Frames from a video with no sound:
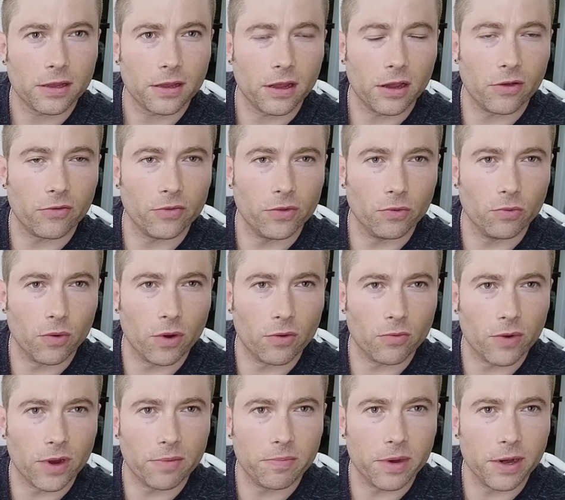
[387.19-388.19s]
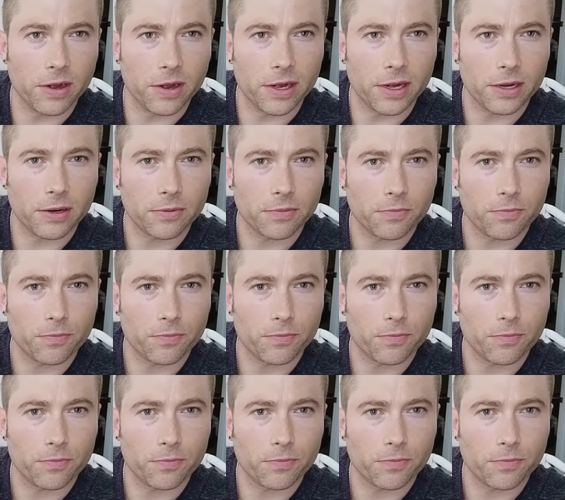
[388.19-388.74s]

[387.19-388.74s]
of the one-way bearing.